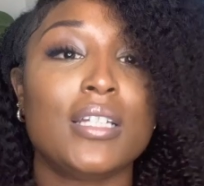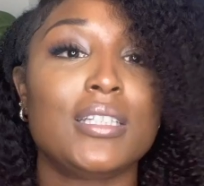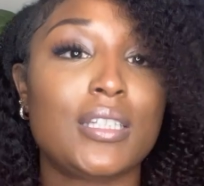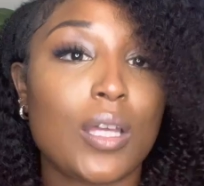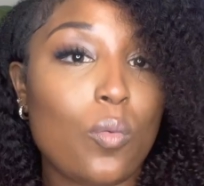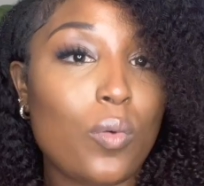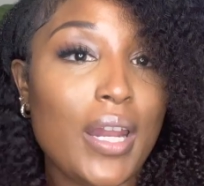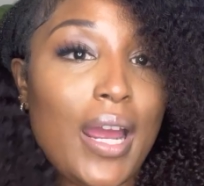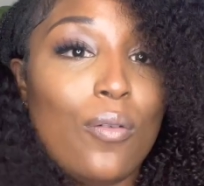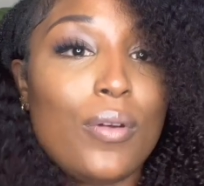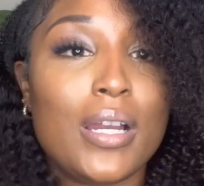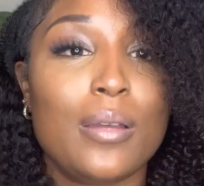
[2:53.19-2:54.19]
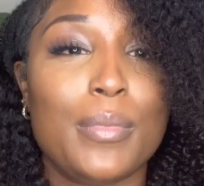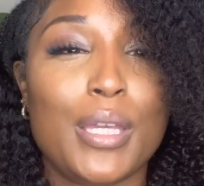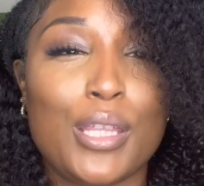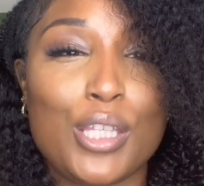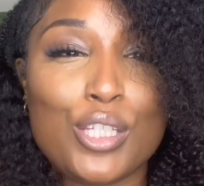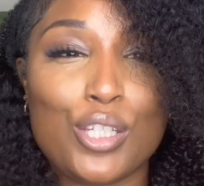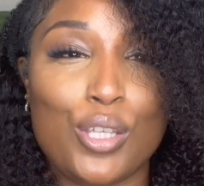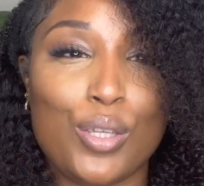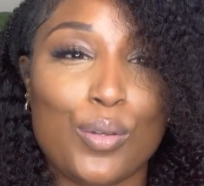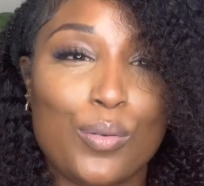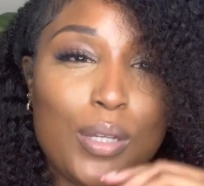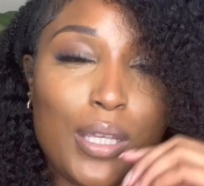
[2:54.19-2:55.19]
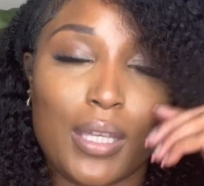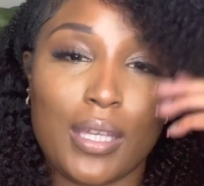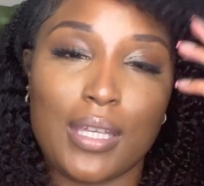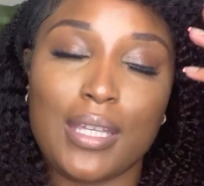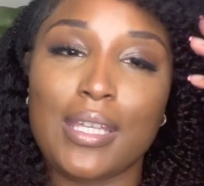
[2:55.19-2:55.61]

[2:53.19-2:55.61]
So would I recommend this unit?